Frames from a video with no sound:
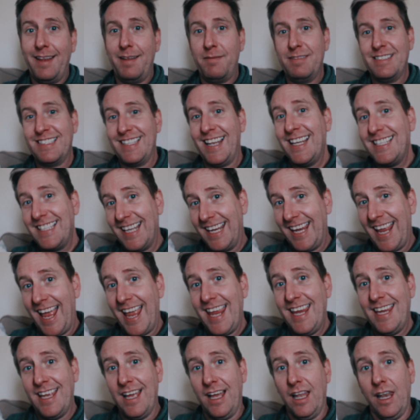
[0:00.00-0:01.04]
slice of
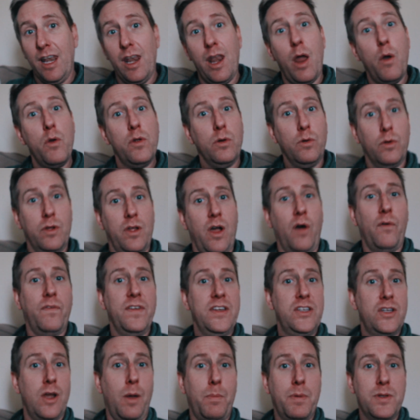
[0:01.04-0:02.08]
cake at a local
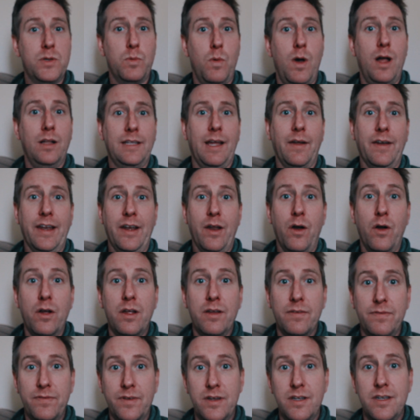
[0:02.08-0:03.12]
coffee shop as well down in
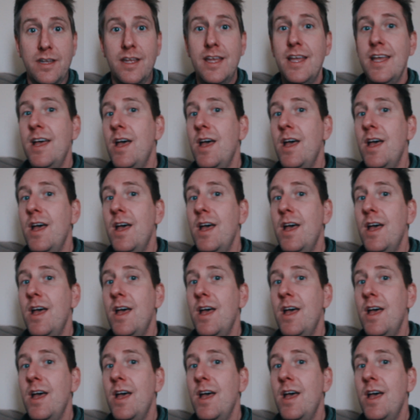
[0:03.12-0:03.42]
Hungerford,